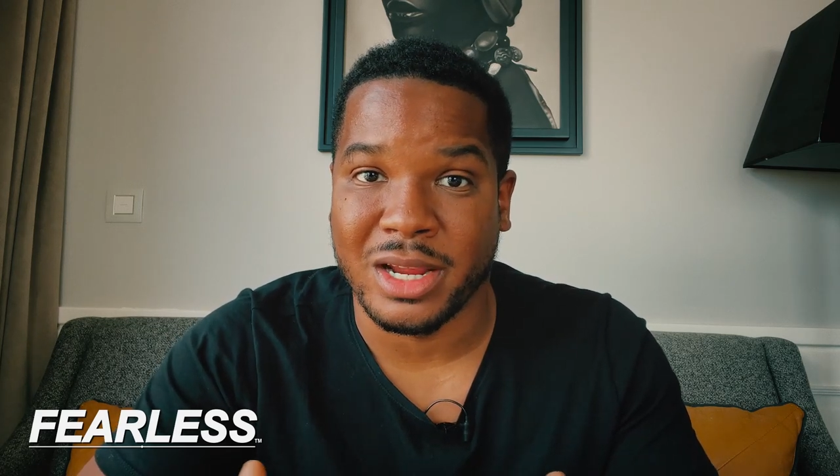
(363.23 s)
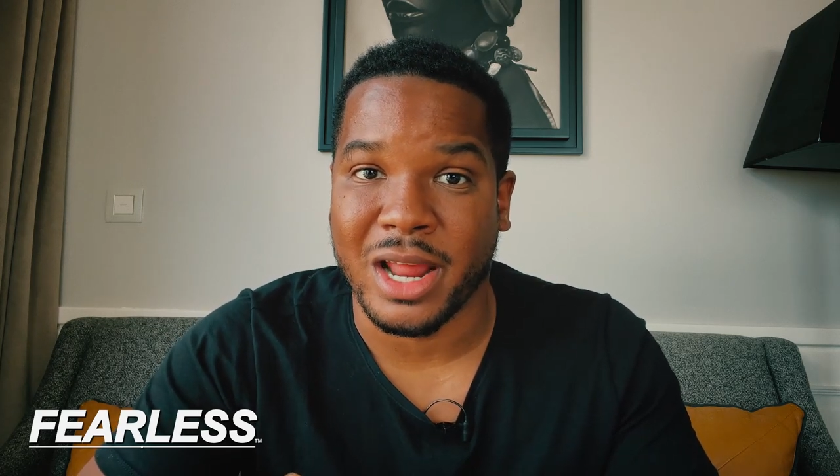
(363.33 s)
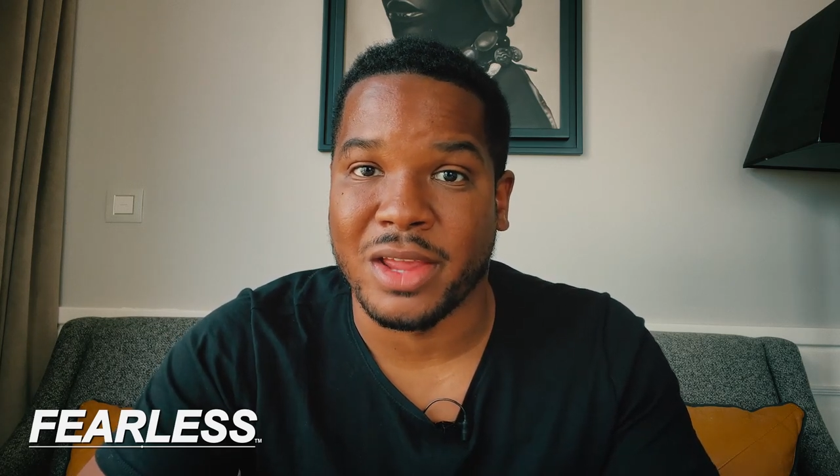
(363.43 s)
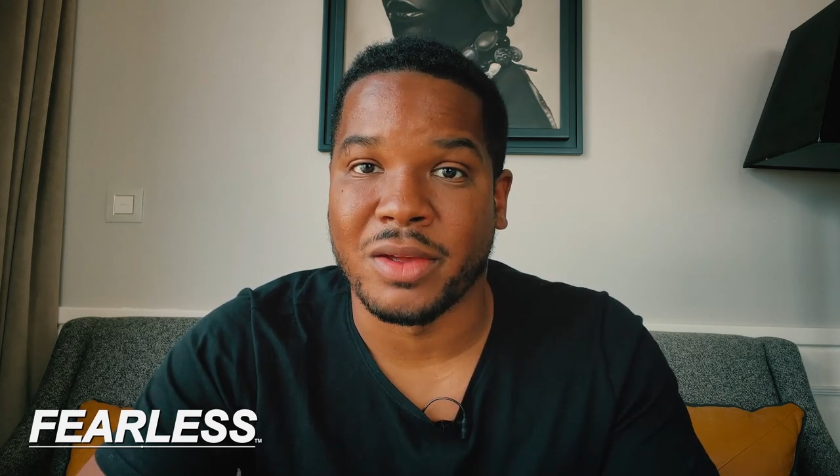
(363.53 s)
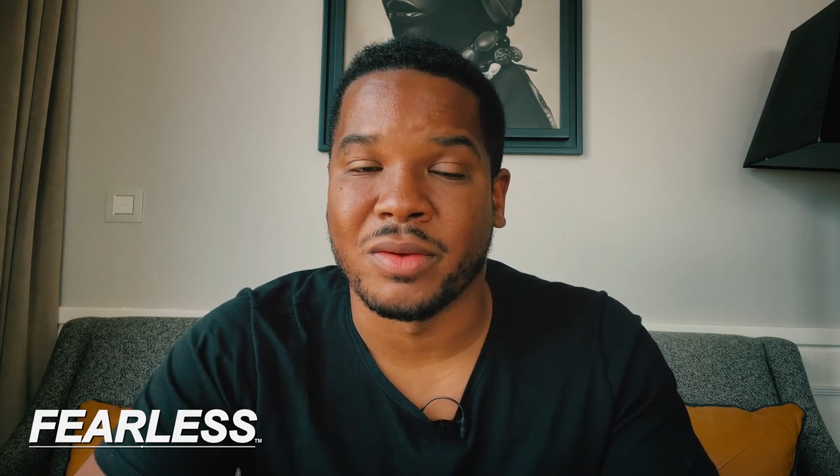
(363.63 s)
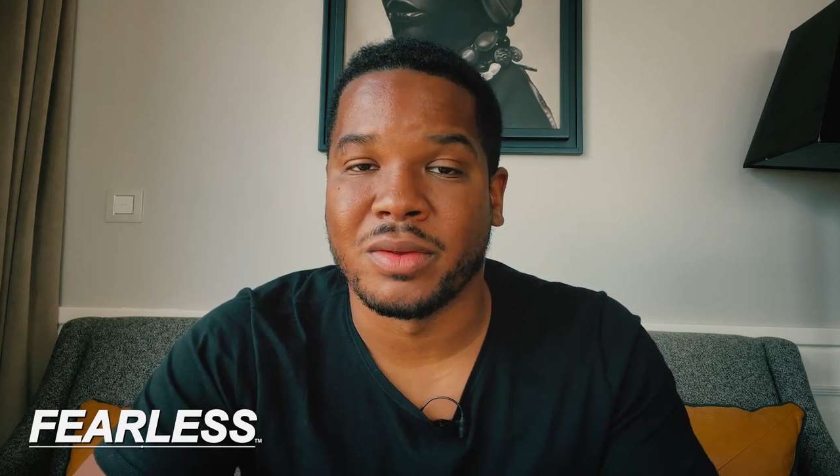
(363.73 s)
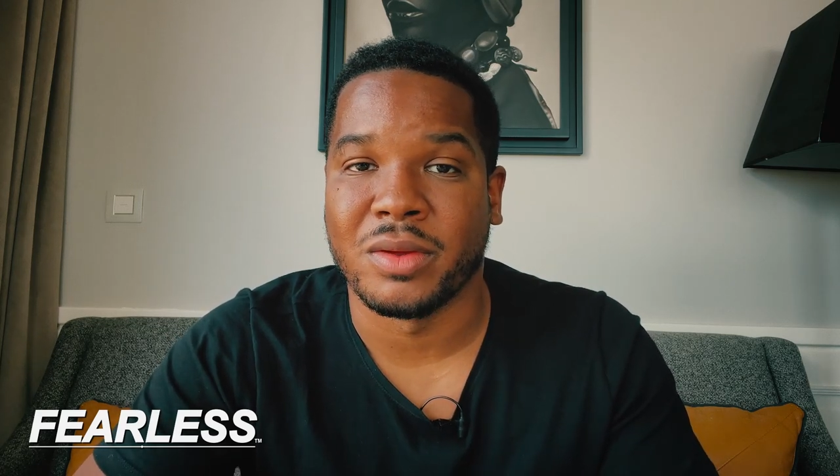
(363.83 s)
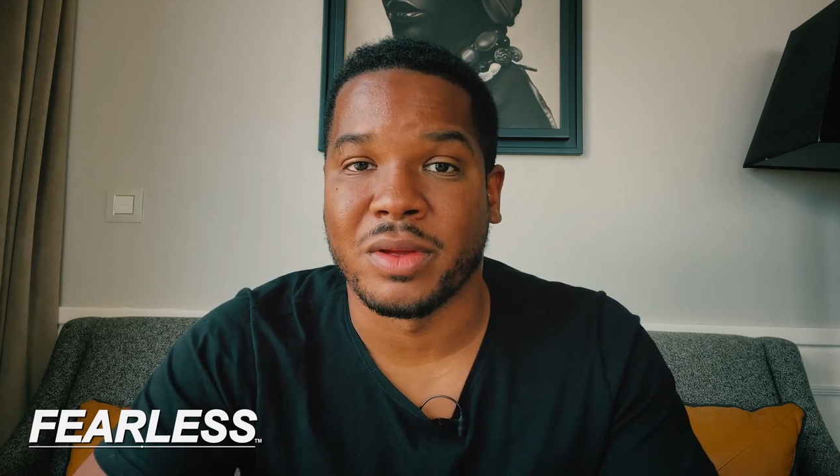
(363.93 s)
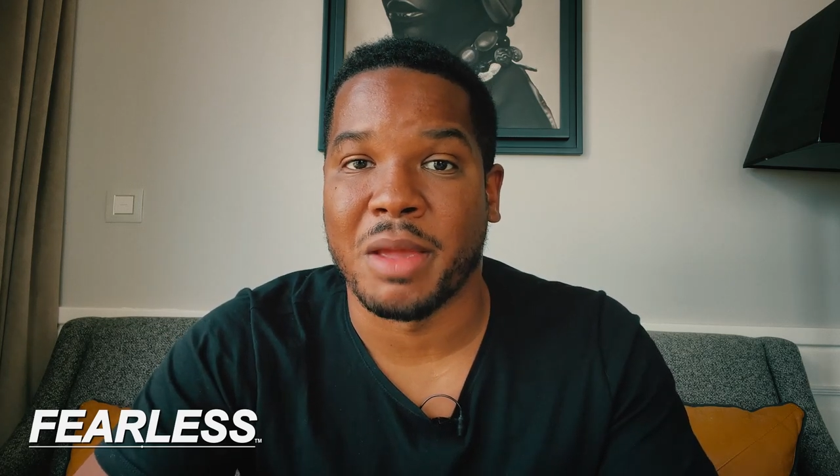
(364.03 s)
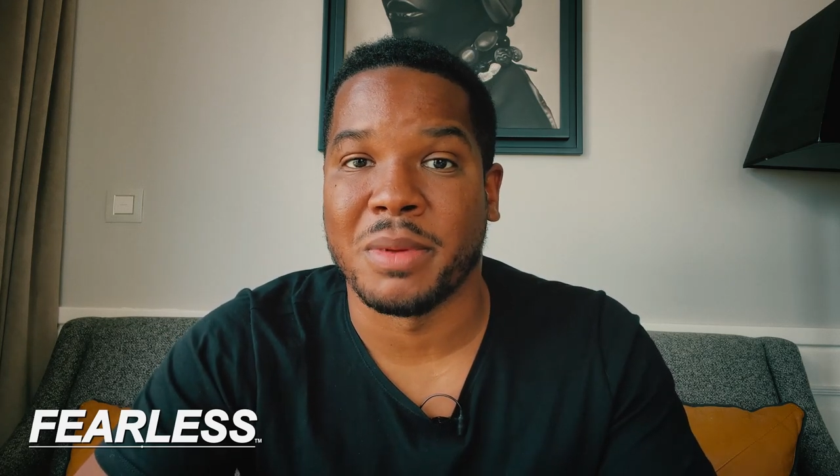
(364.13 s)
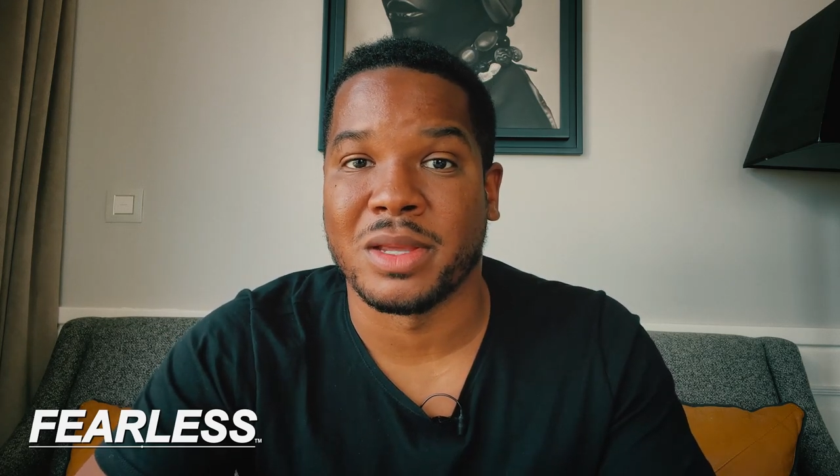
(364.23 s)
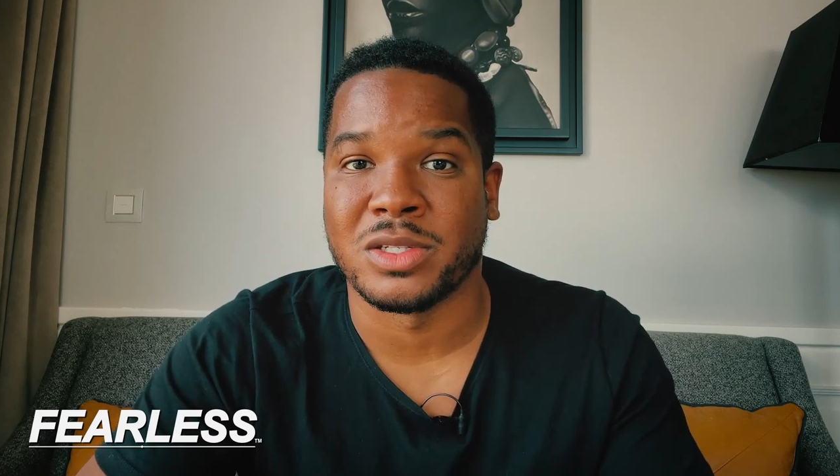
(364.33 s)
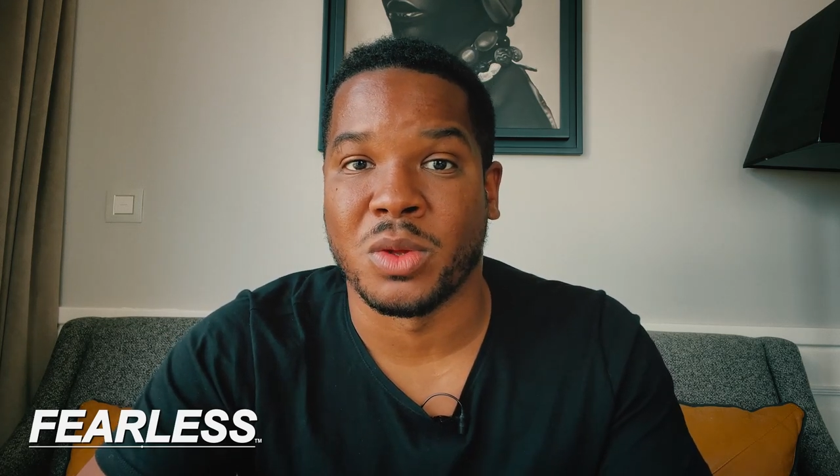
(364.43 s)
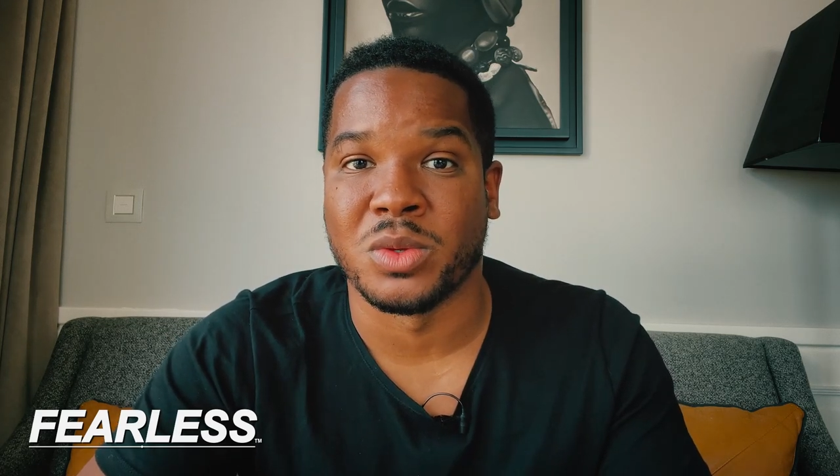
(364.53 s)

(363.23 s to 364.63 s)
looking at you, okay? Because